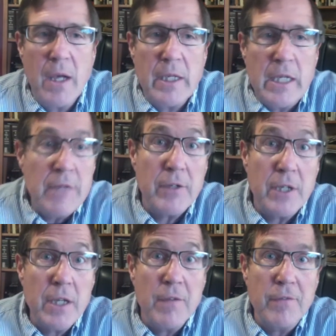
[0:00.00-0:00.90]
even
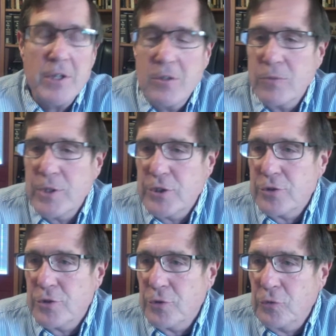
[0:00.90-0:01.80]
if we
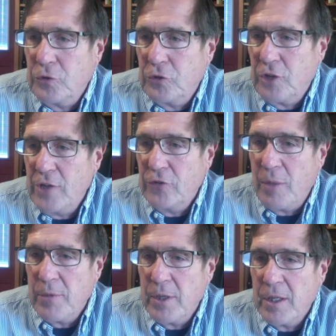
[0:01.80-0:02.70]
should choose to say
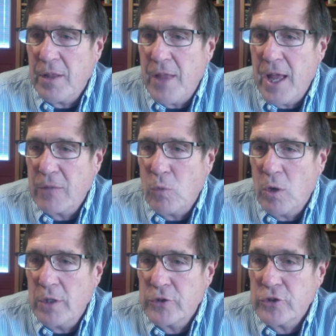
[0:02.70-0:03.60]
something that
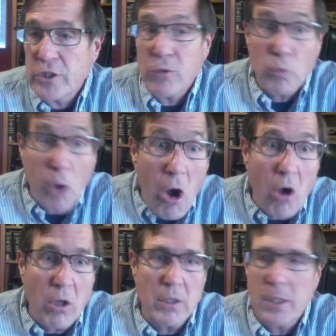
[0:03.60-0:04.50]
was
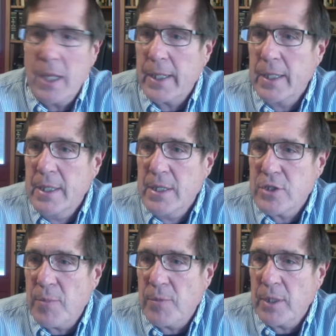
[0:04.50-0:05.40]
wrong, like
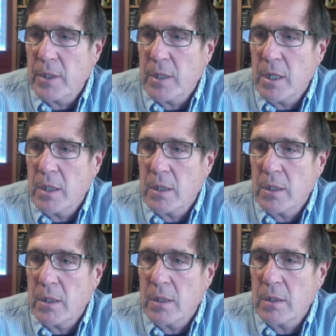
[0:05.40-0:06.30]
something
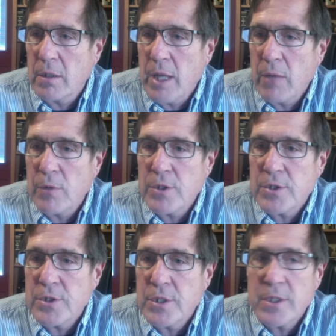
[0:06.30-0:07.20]
that
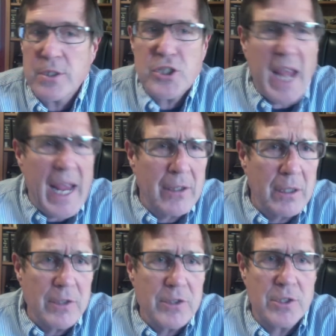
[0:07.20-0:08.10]
was
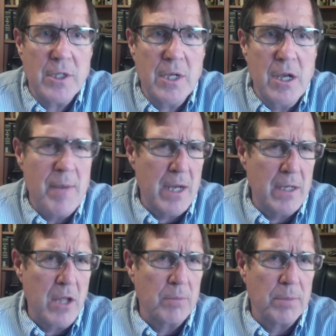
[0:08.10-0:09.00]
scandalous about
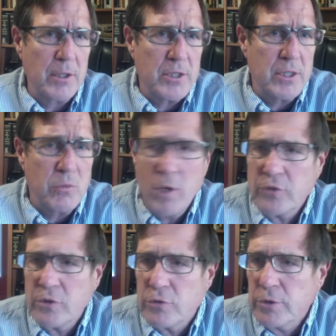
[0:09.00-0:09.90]
another person that
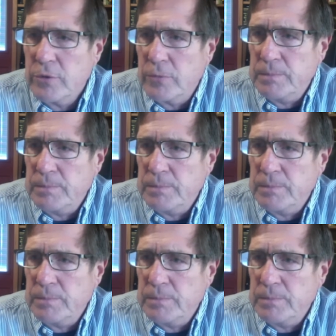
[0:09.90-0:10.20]
wasn't true.